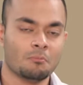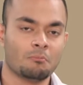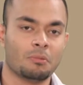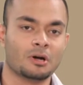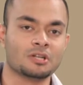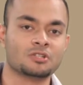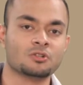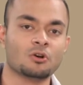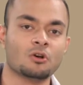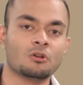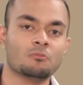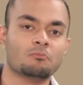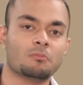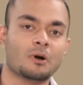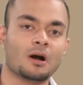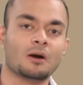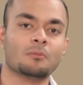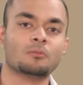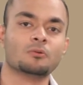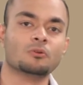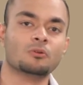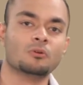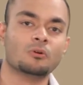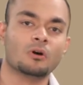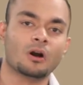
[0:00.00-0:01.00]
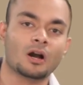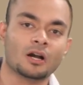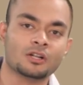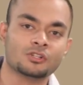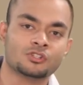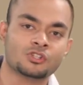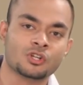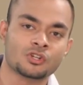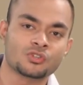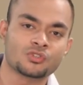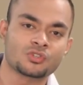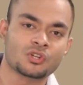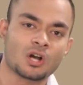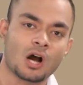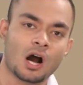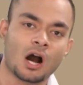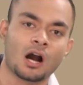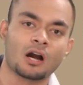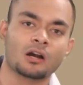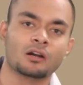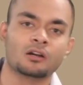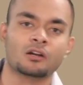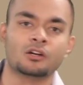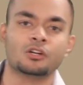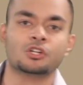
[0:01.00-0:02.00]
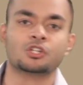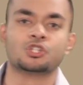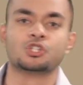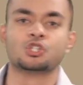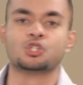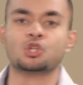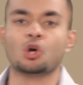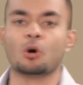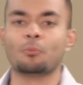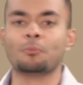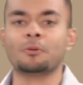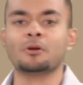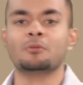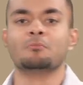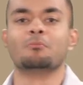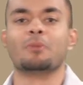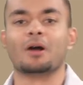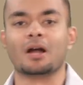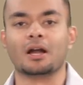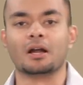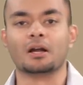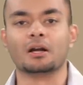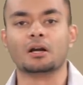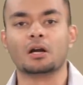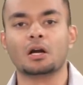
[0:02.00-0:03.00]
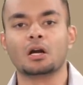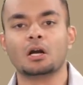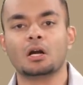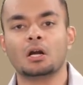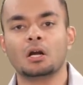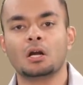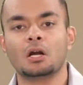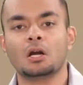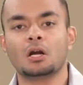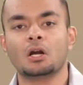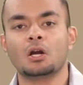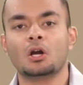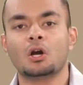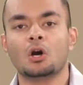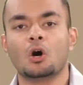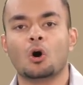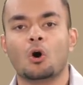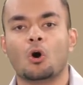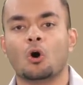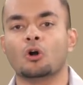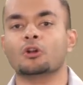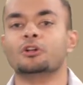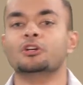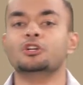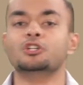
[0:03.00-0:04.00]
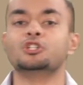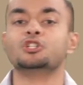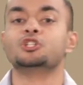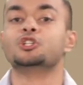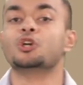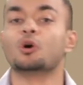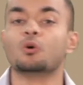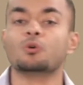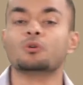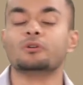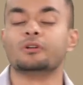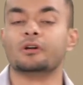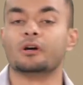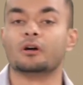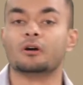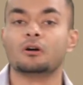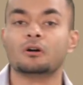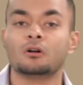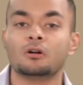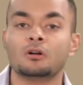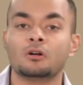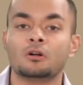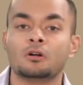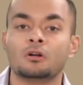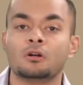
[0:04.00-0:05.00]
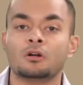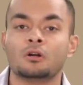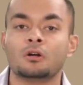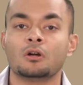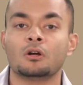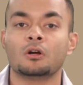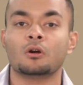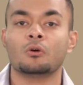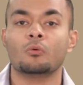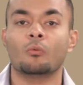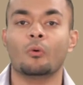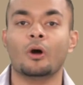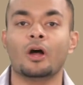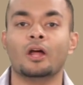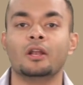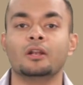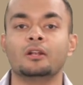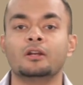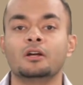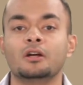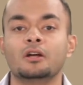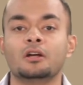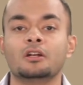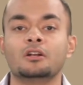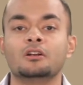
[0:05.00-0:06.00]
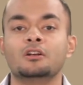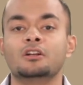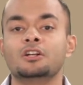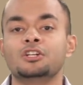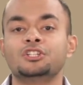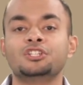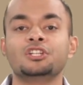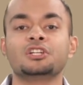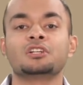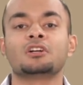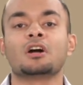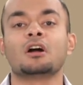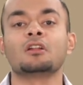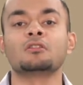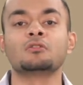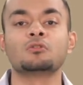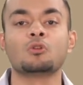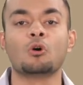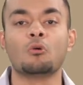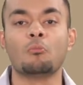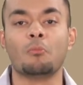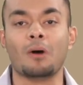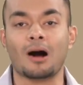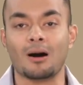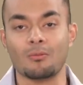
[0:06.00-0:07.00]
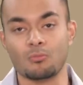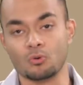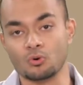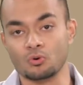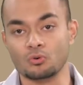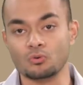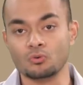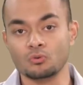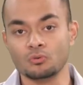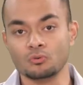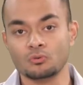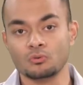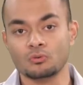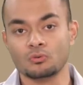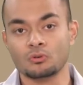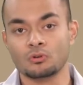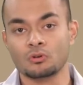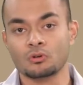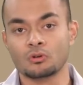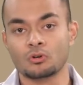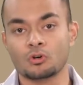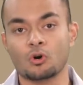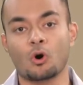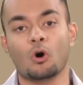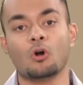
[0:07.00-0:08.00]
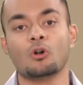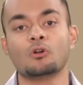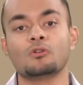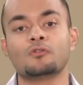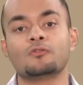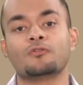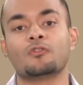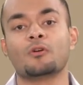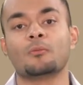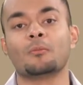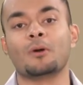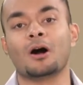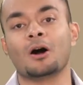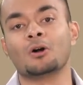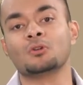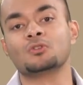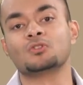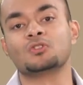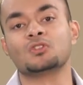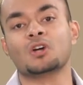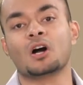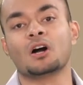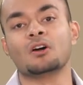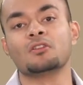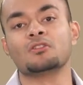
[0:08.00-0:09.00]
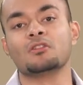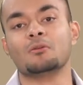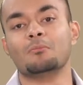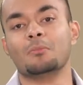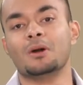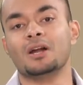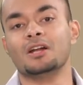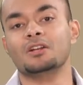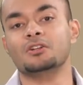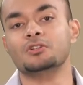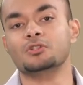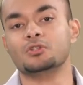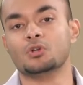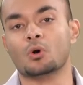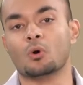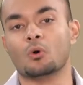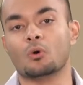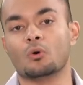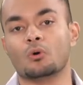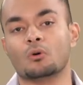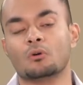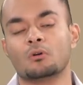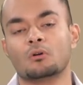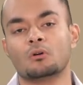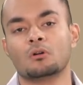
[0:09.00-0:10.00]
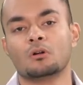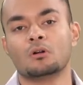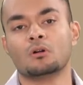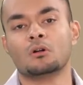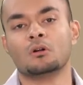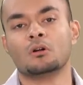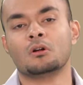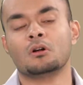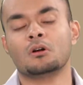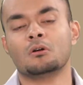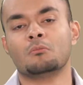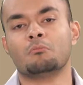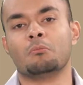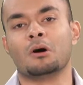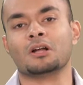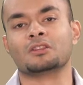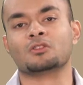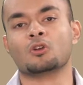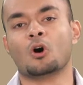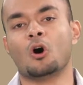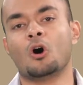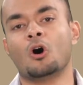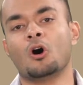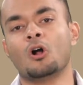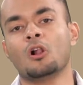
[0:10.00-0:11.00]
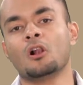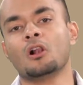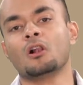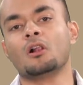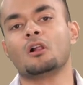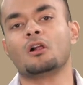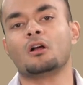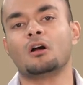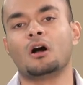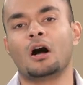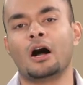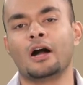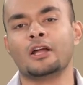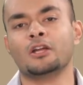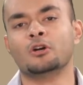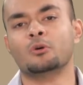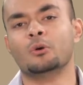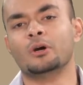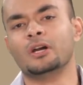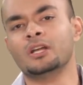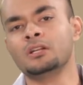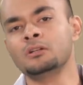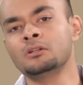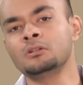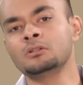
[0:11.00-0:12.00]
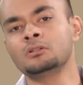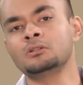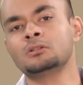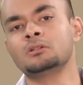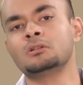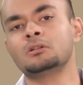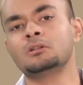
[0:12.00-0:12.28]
Patol Babu had just hung his shopping bag on his shoulder when Nishikanto Babu called from outside the main door. Patol, are you in?